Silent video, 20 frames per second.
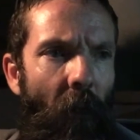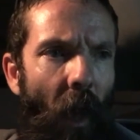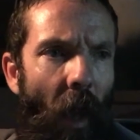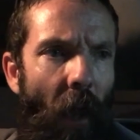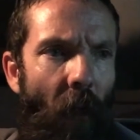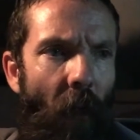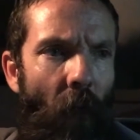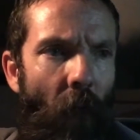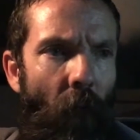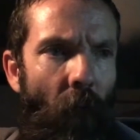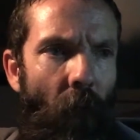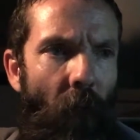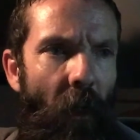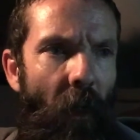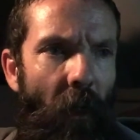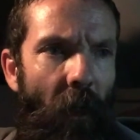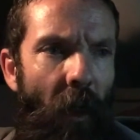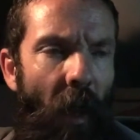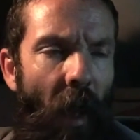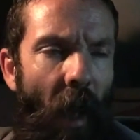I don't
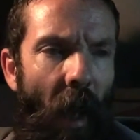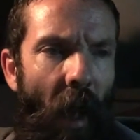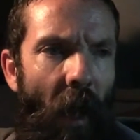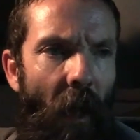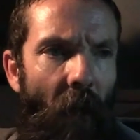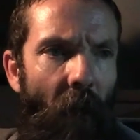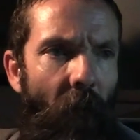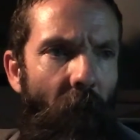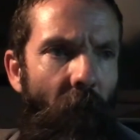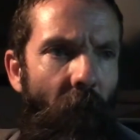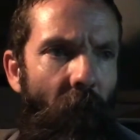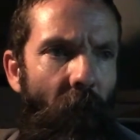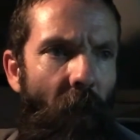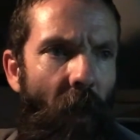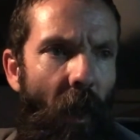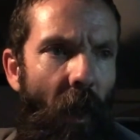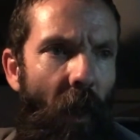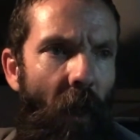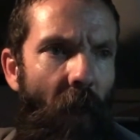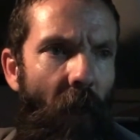really have
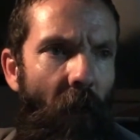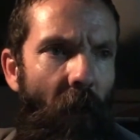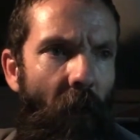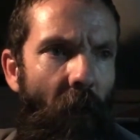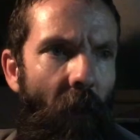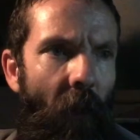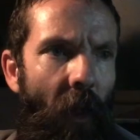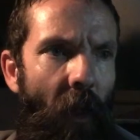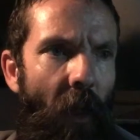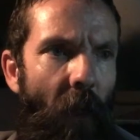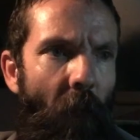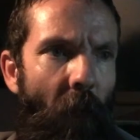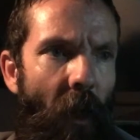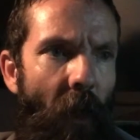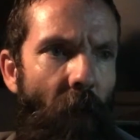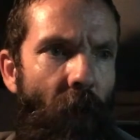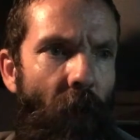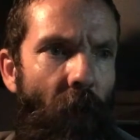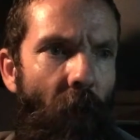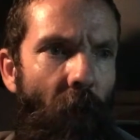like any
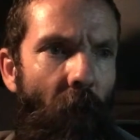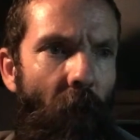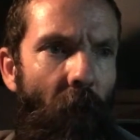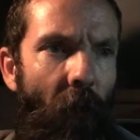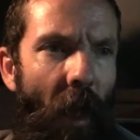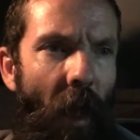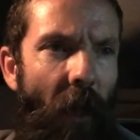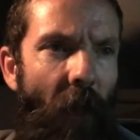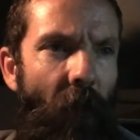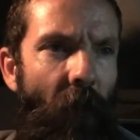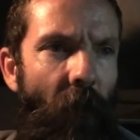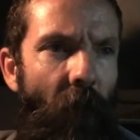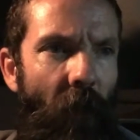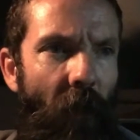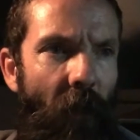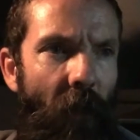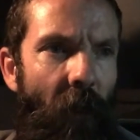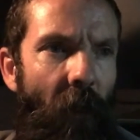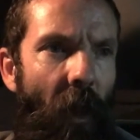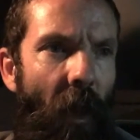major likes or
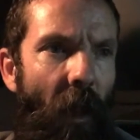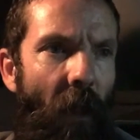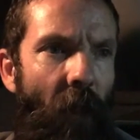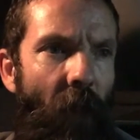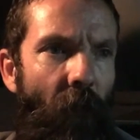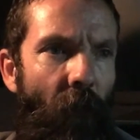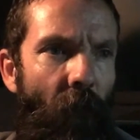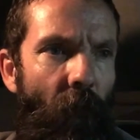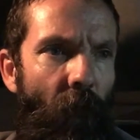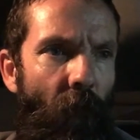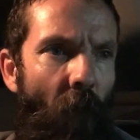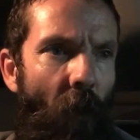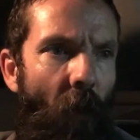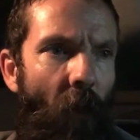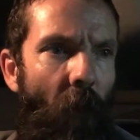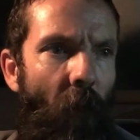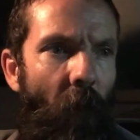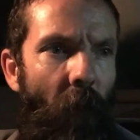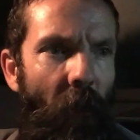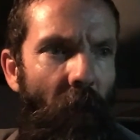dislikes or
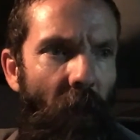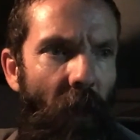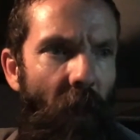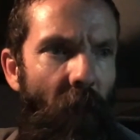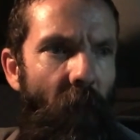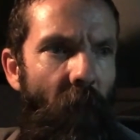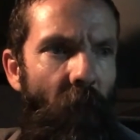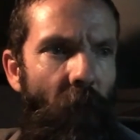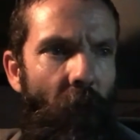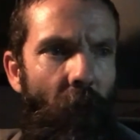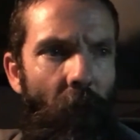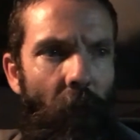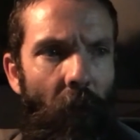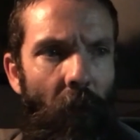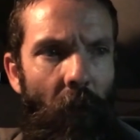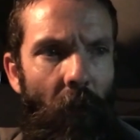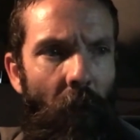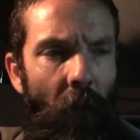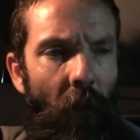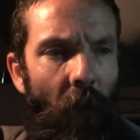strong beliefs
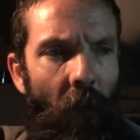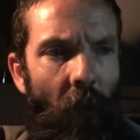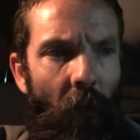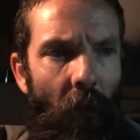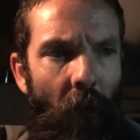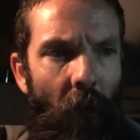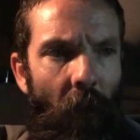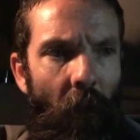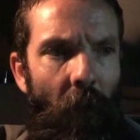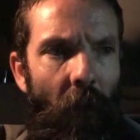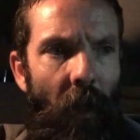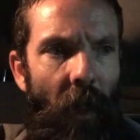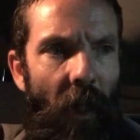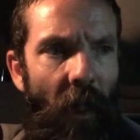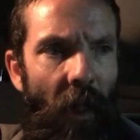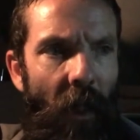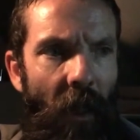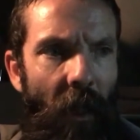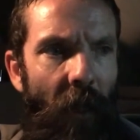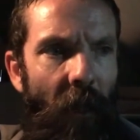or
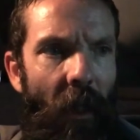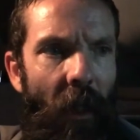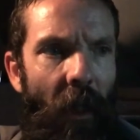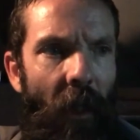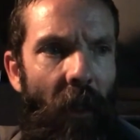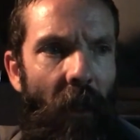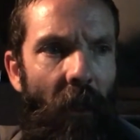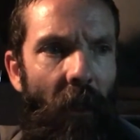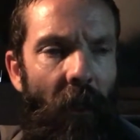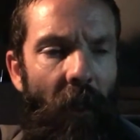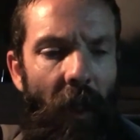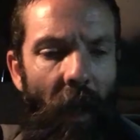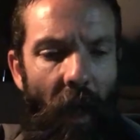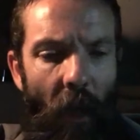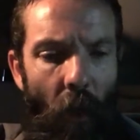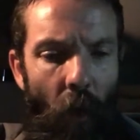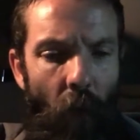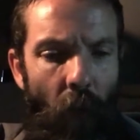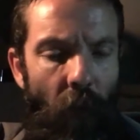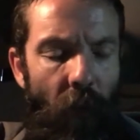anything that I
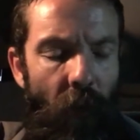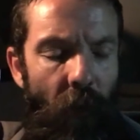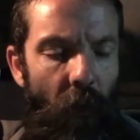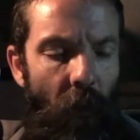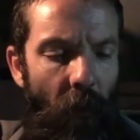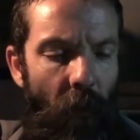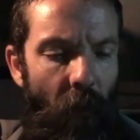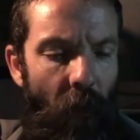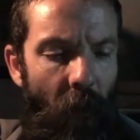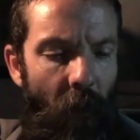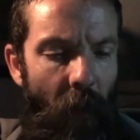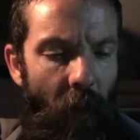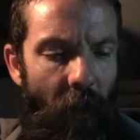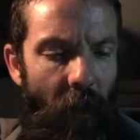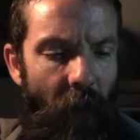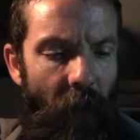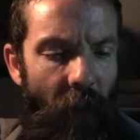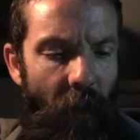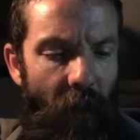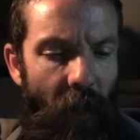hold to that
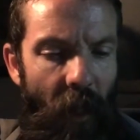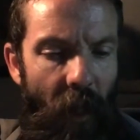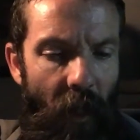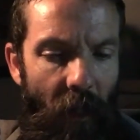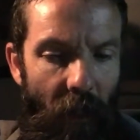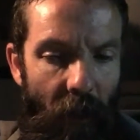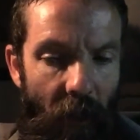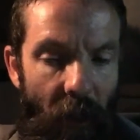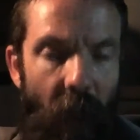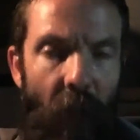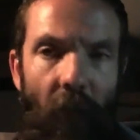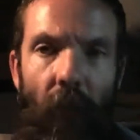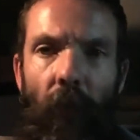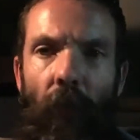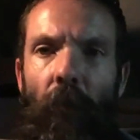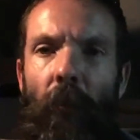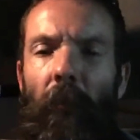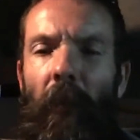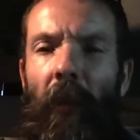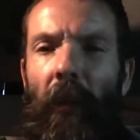makes me say, this is
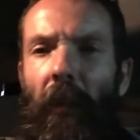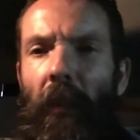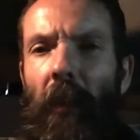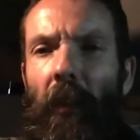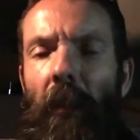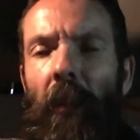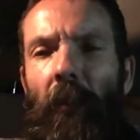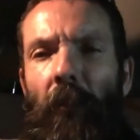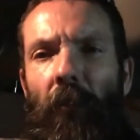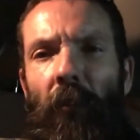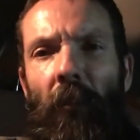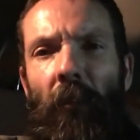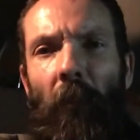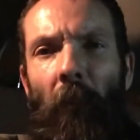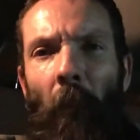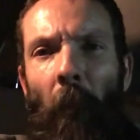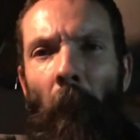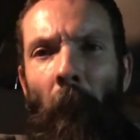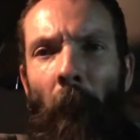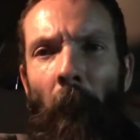who Billy is.
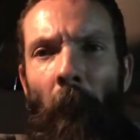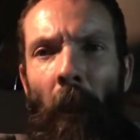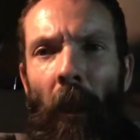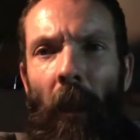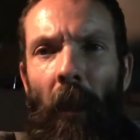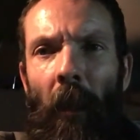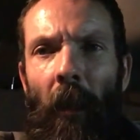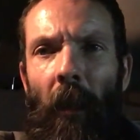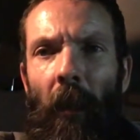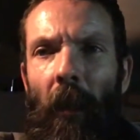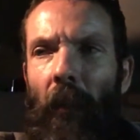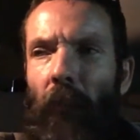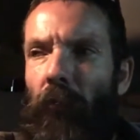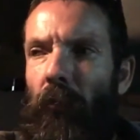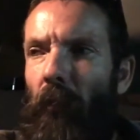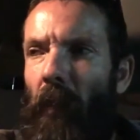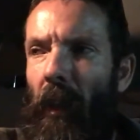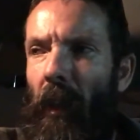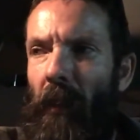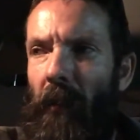If
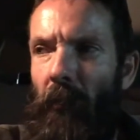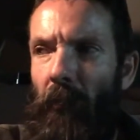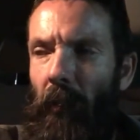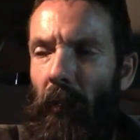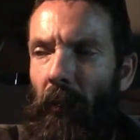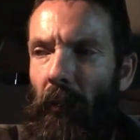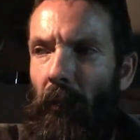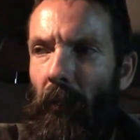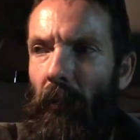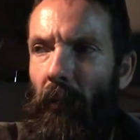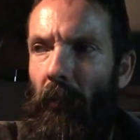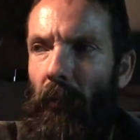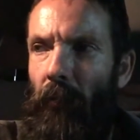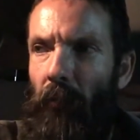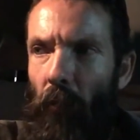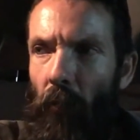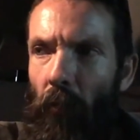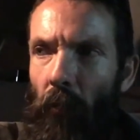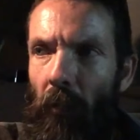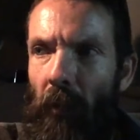you ask me,
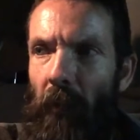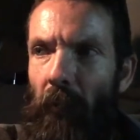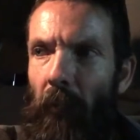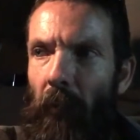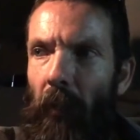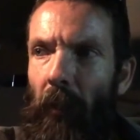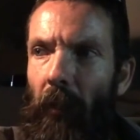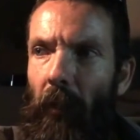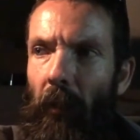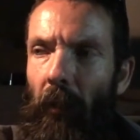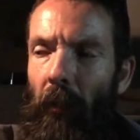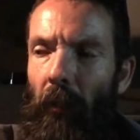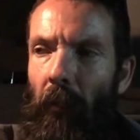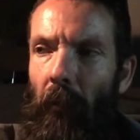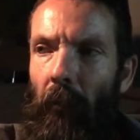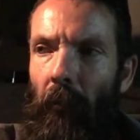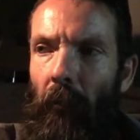so who is Billy?